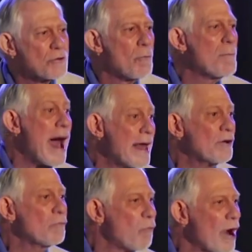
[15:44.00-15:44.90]
no
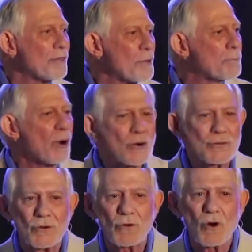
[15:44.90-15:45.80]
matter what the
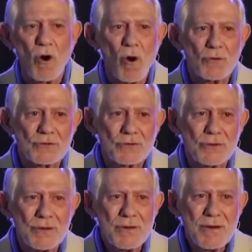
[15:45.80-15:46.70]
personal
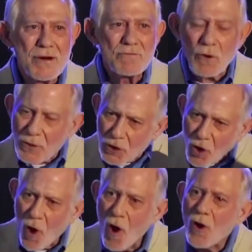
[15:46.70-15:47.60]
cost, for the
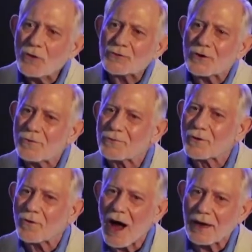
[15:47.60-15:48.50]
cause
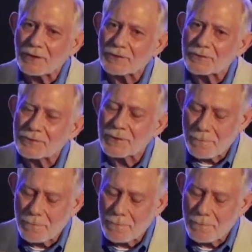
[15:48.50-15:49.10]
of Christ,